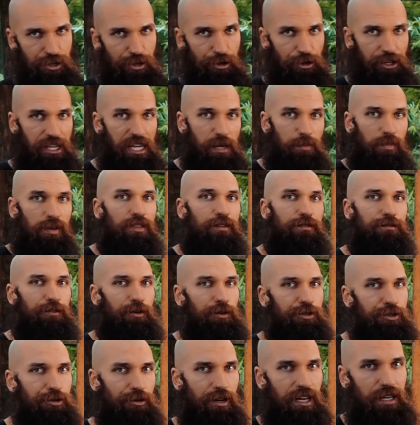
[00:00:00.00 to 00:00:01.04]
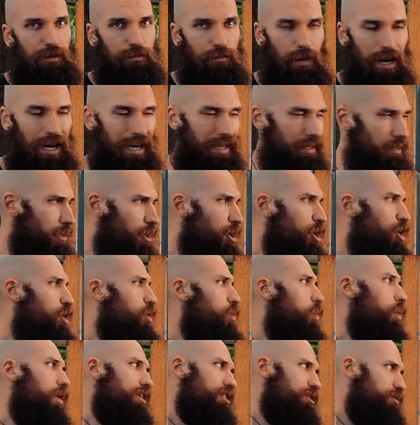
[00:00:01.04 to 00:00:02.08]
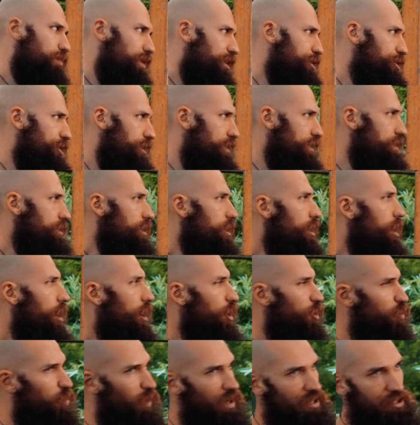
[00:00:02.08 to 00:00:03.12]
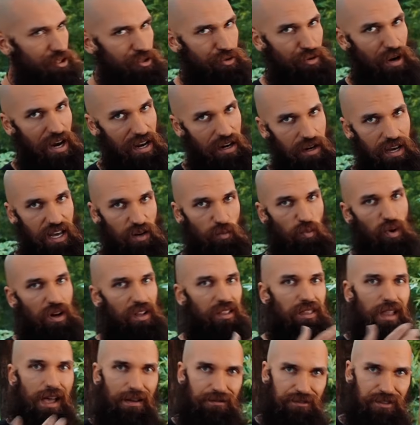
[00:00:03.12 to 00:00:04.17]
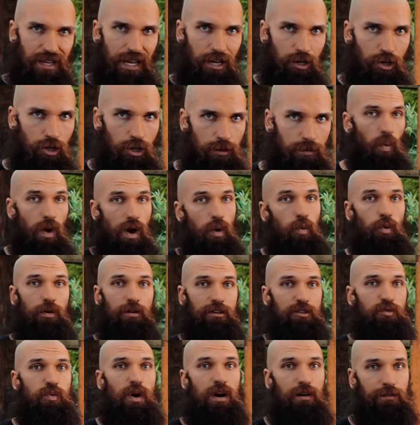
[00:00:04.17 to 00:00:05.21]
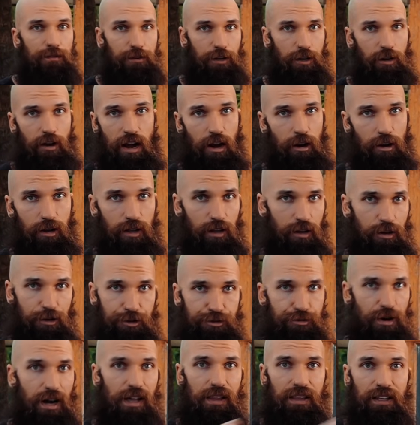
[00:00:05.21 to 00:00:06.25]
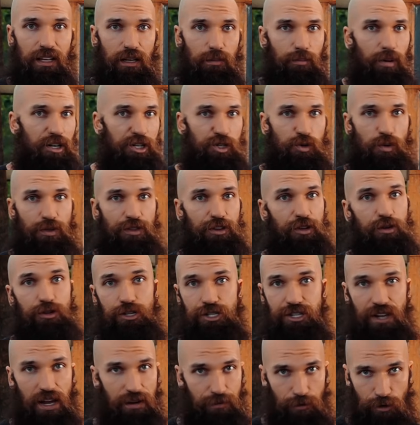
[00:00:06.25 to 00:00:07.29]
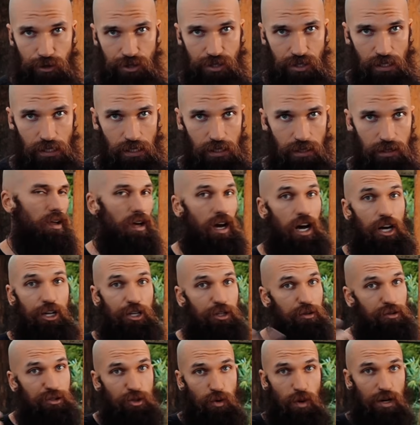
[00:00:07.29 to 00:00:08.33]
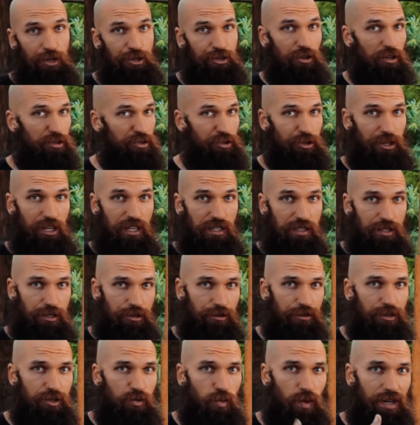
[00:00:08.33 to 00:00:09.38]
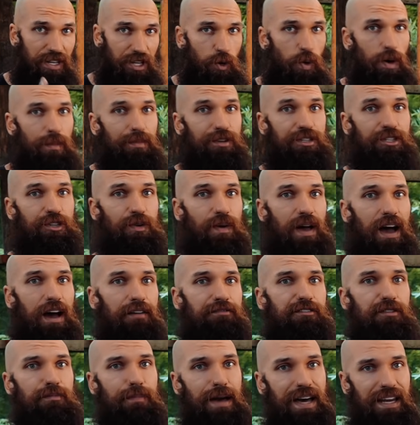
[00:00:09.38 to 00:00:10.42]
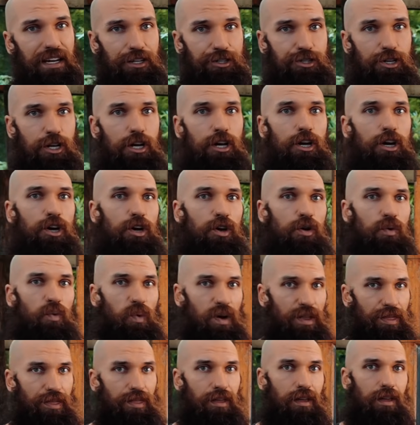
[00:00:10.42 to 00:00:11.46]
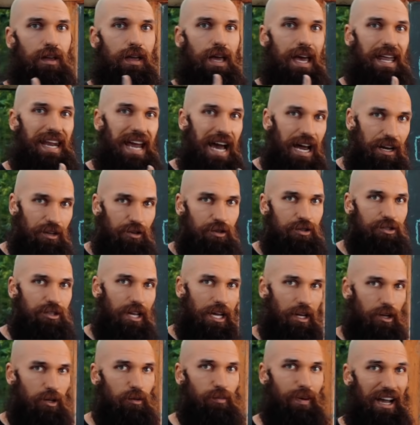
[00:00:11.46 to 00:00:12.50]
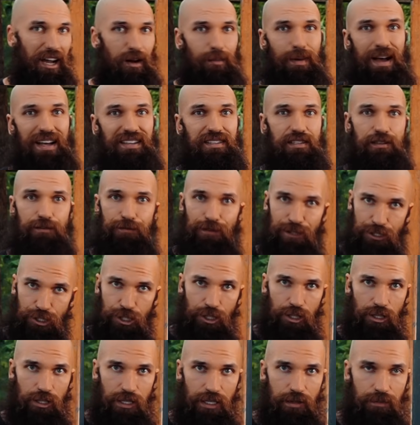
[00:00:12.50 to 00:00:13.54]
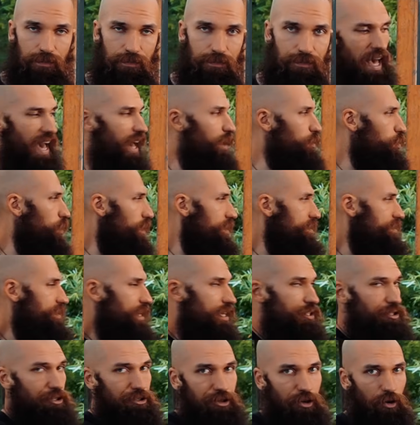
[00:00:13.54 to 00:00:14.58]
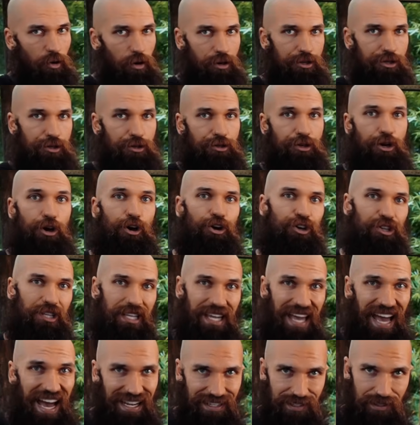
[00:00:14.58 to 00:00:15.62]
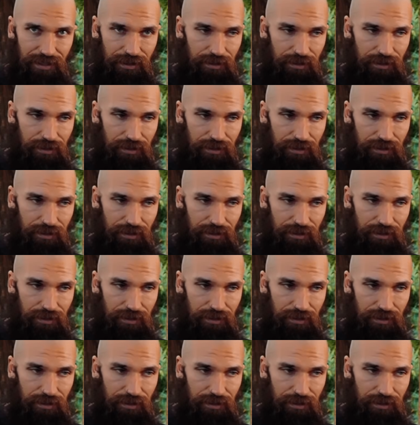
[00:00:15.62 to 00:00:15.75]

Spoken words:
You're keeping the future in mind. What species are what strata and what life cycle, what works well for your area. You're trialing a bunch with huge diversity. A huge question also to consider is what equipment do you have to manage with, and how do you cycle biomass efficiently? And what stage is your orchard currently at?